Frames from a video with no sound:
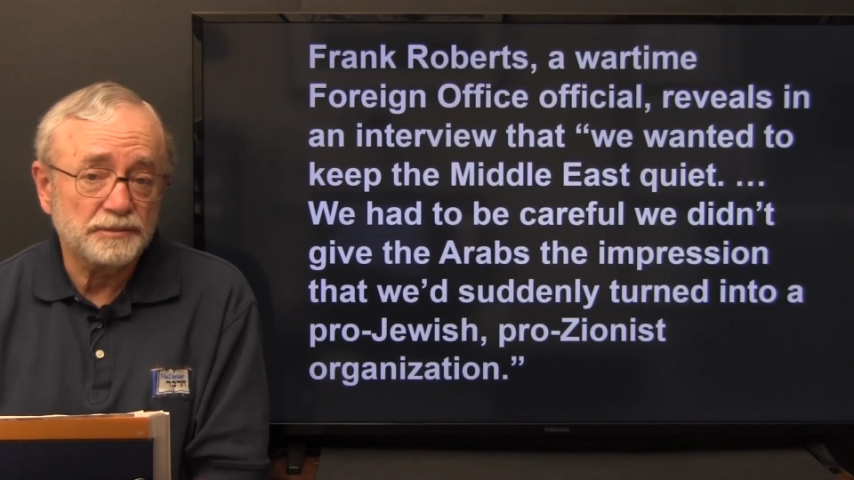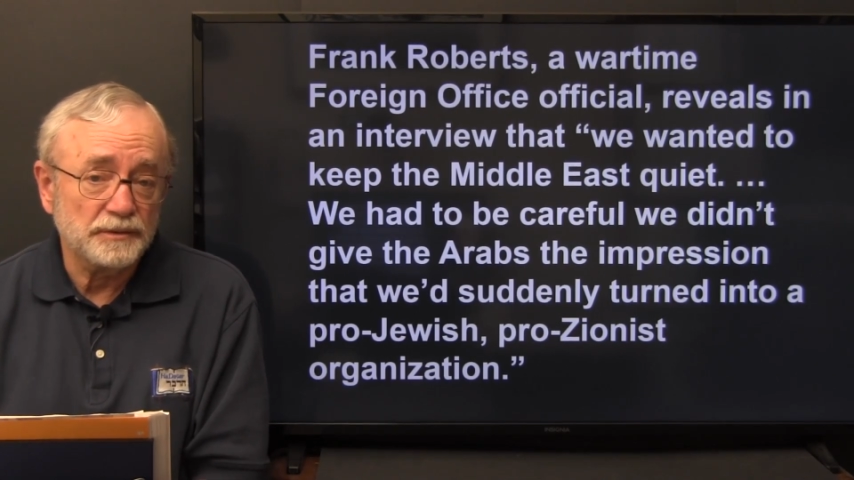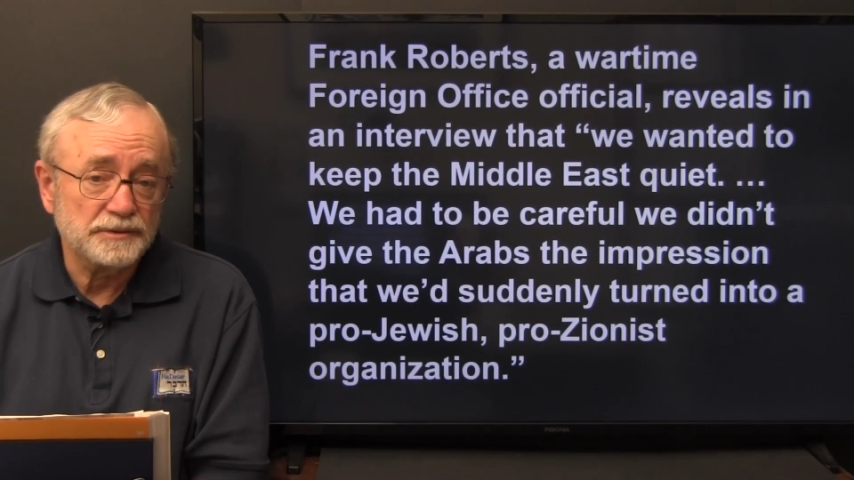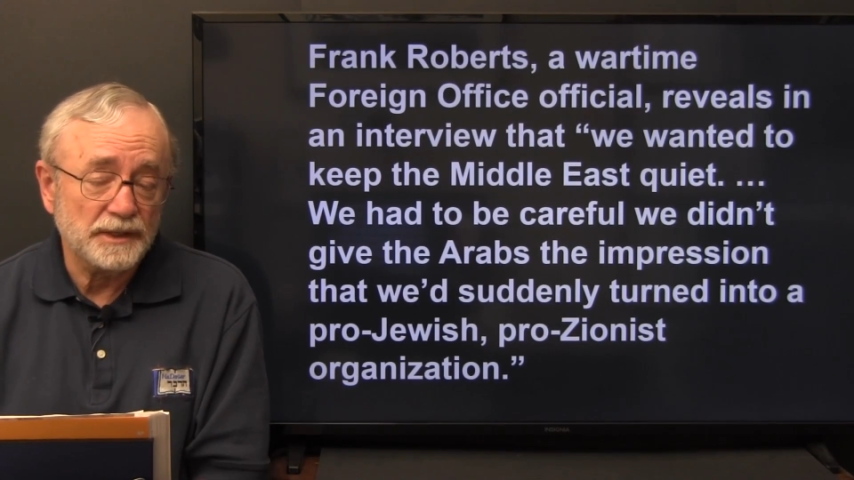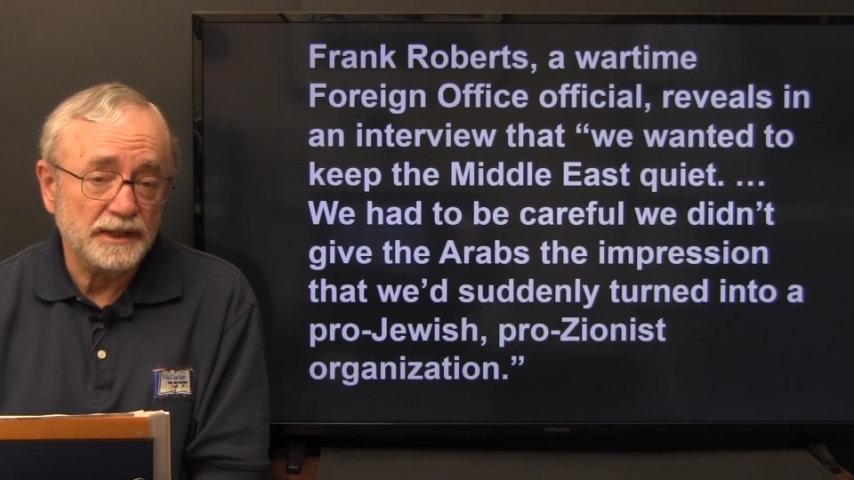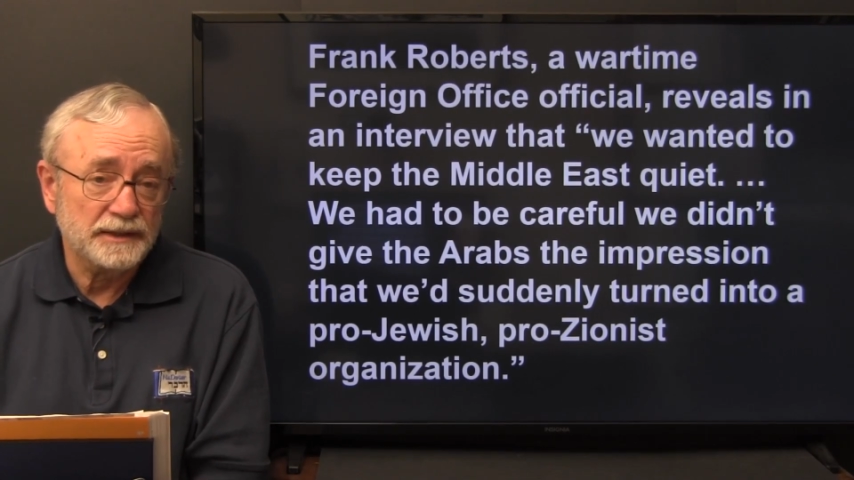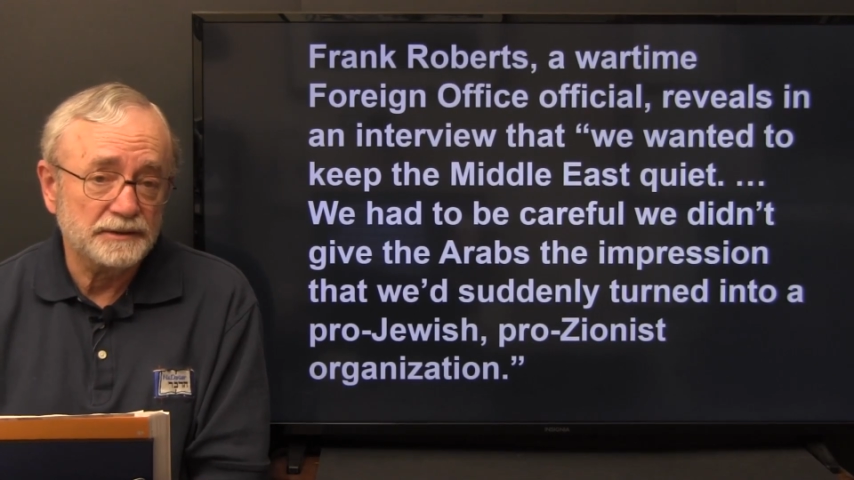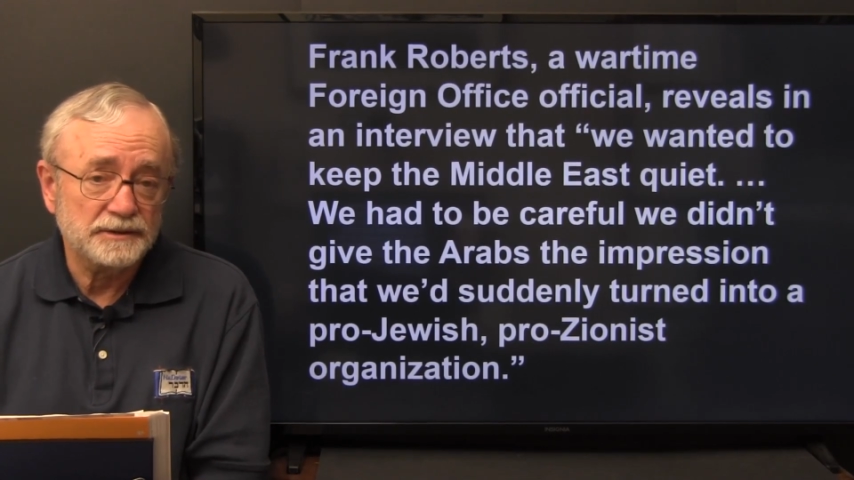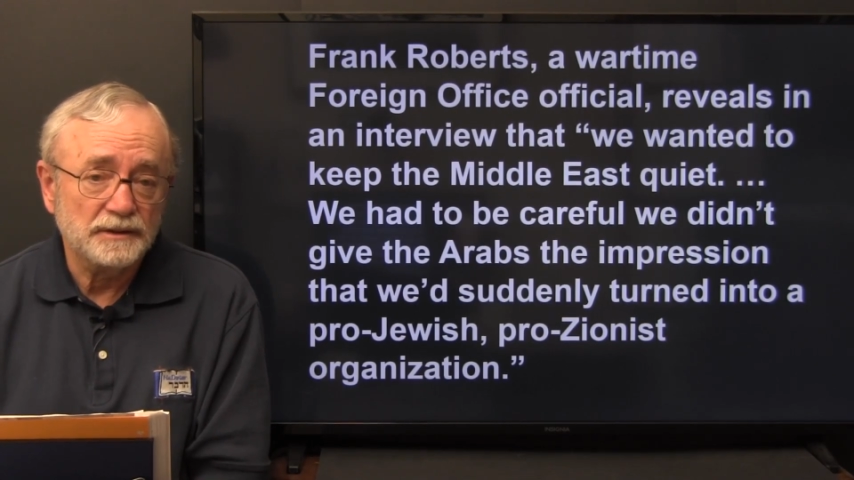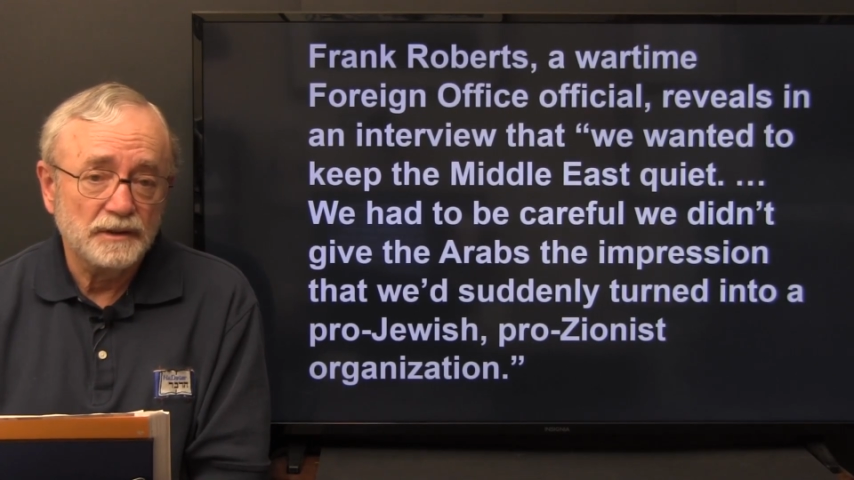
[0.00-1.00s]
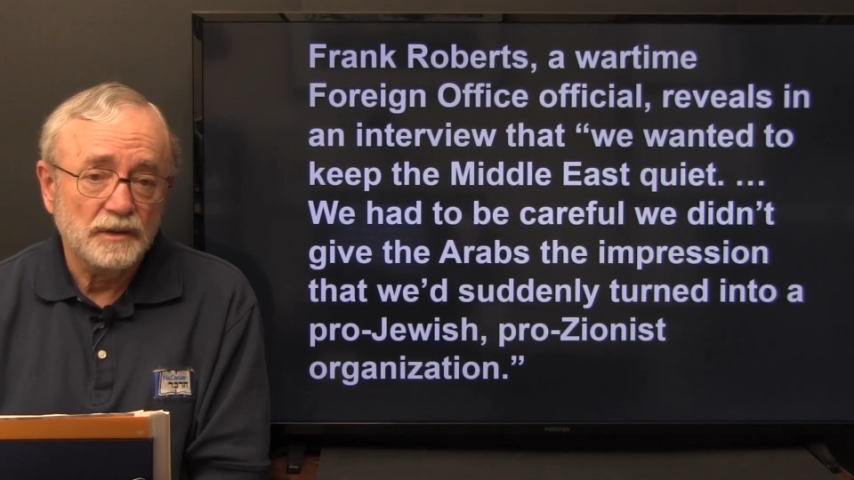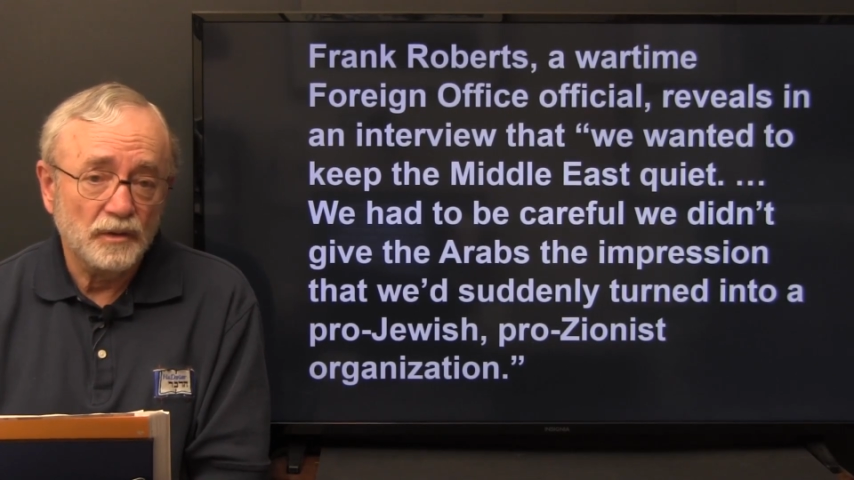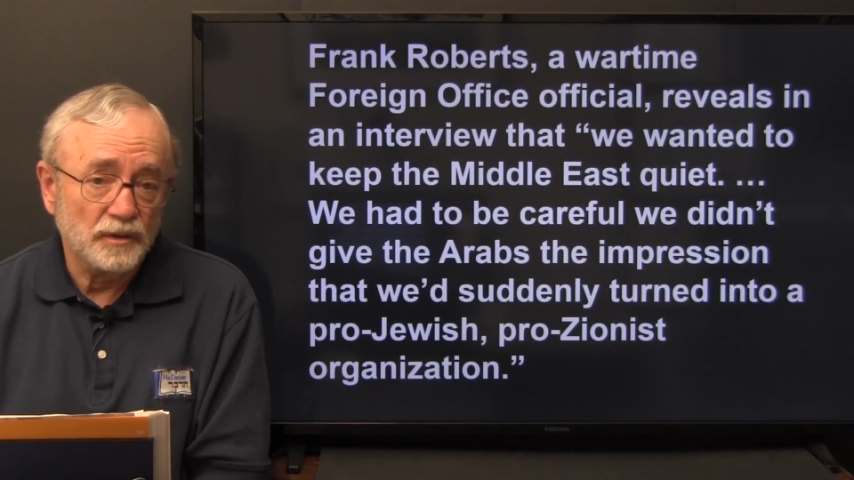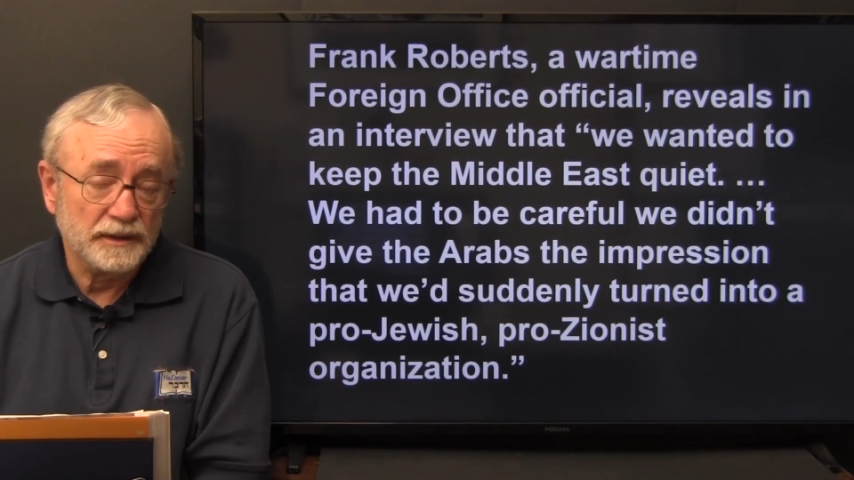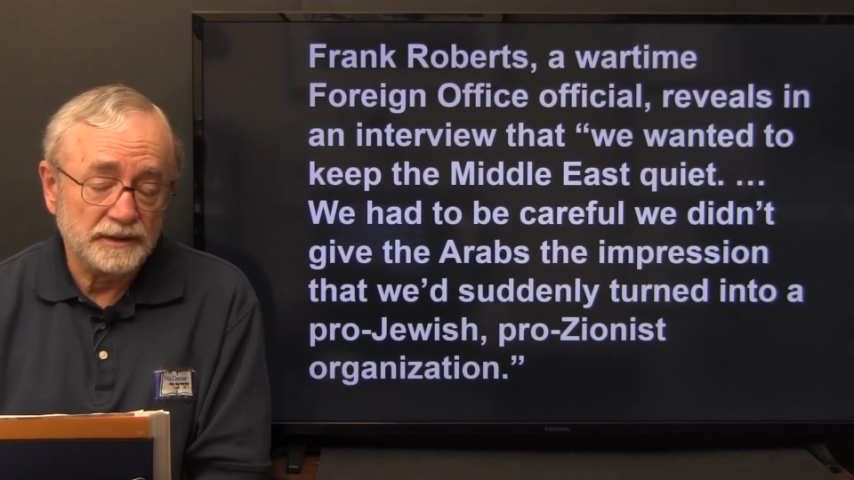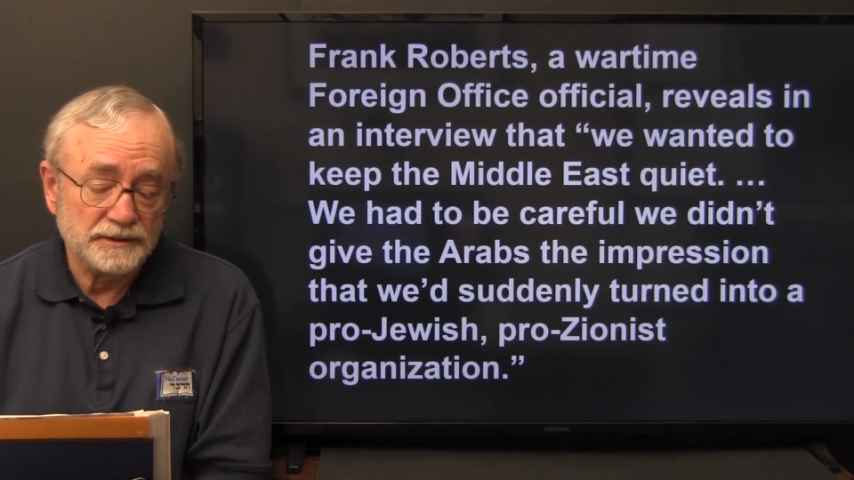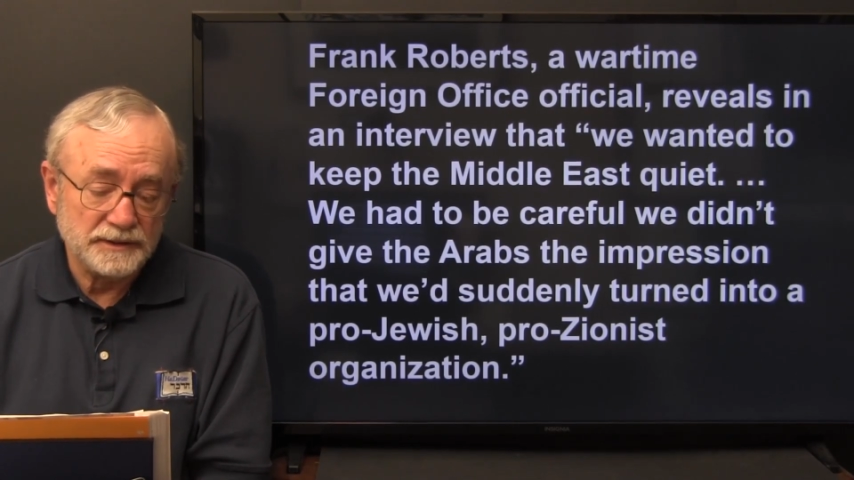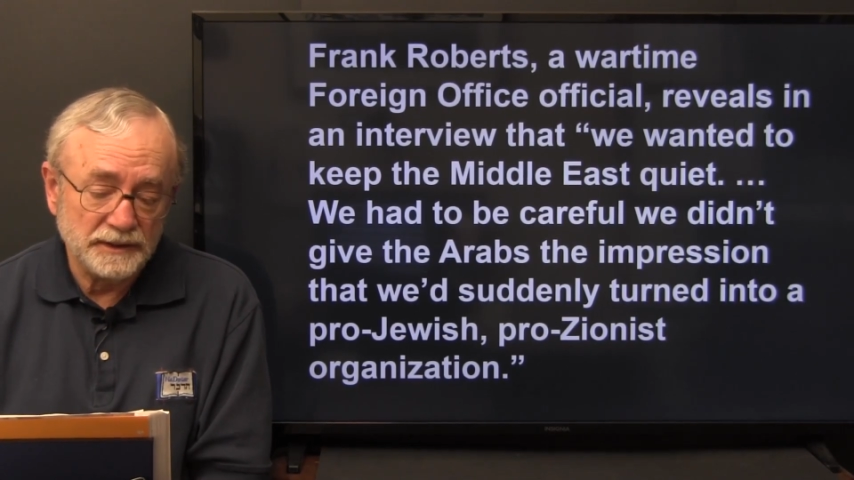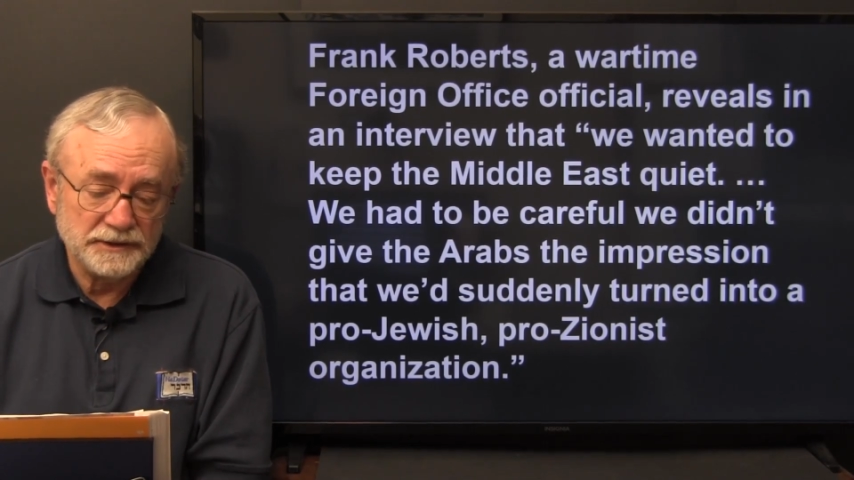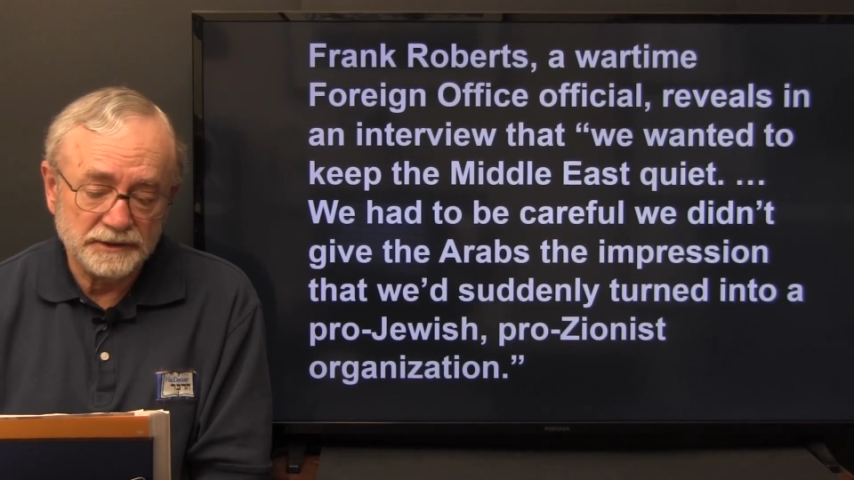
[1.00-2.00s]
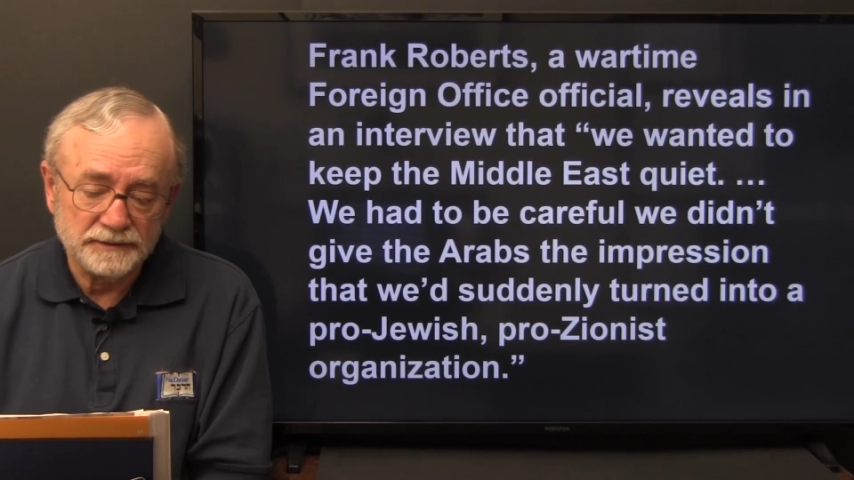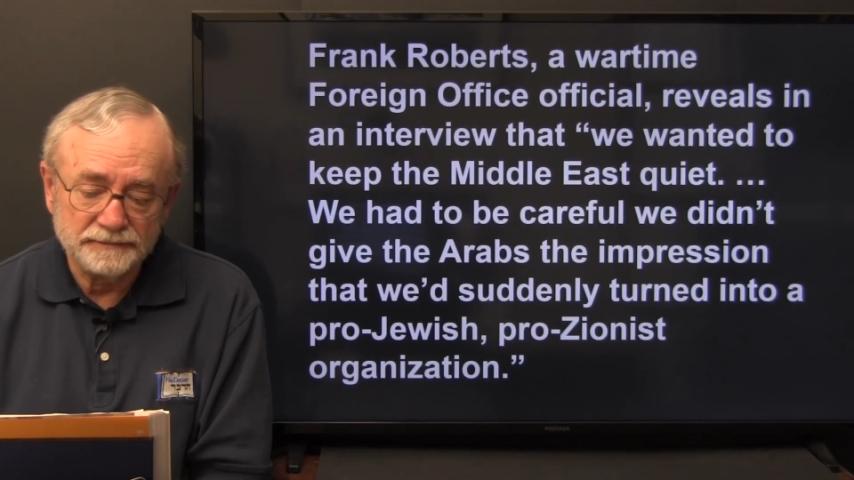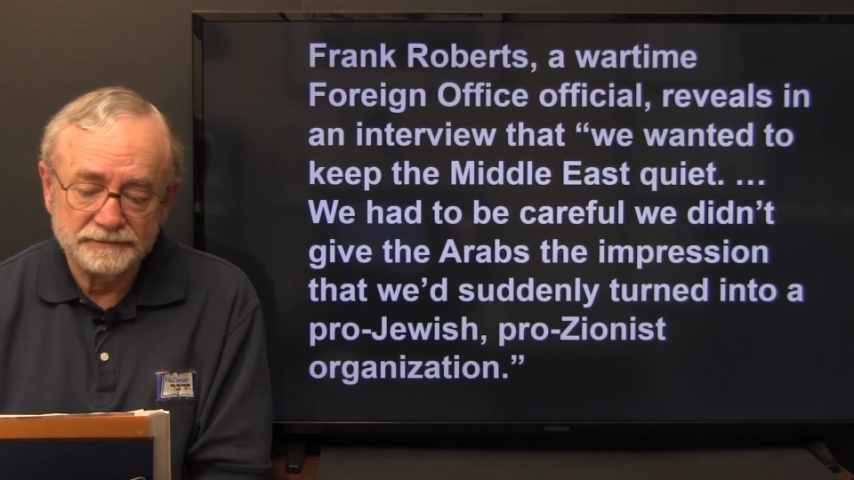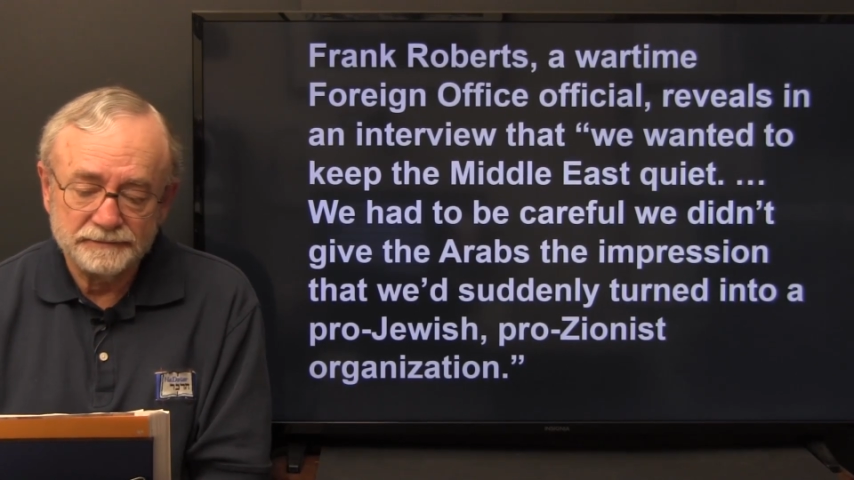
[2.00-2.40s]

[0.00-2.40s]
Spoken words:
pro-Zionist organization.